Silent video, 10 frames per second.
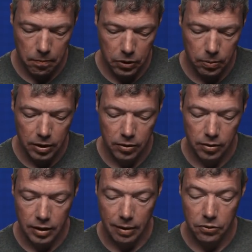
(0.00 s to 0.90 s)
between
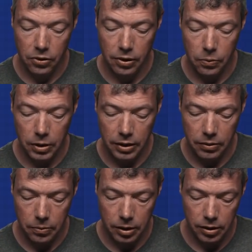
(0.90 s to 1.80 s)
time 0 and
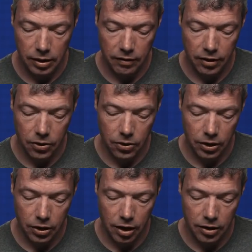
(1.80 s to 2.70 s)
1, well, if I know
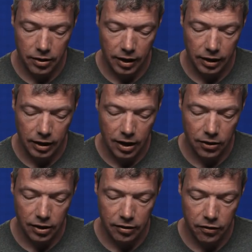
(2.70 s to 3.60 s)
the current, I can
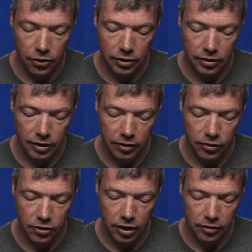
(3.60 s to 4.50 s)
calculate the voltage.
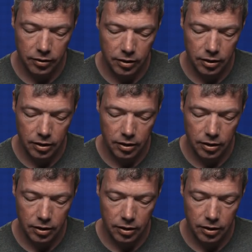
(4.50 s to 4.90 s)
It's just